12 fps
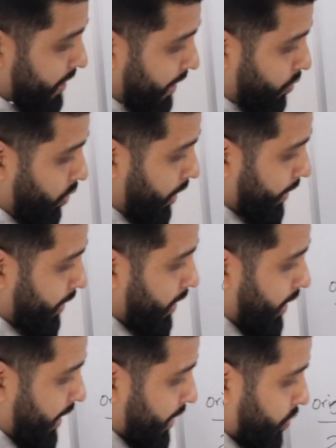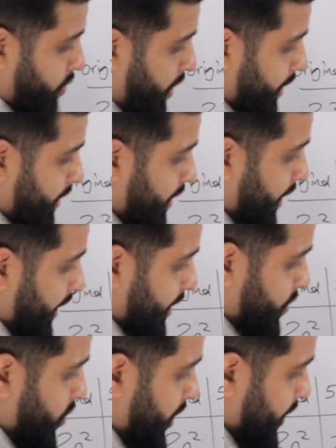it's add 1, add 1,
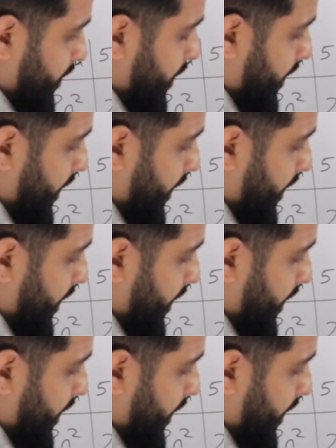add 1,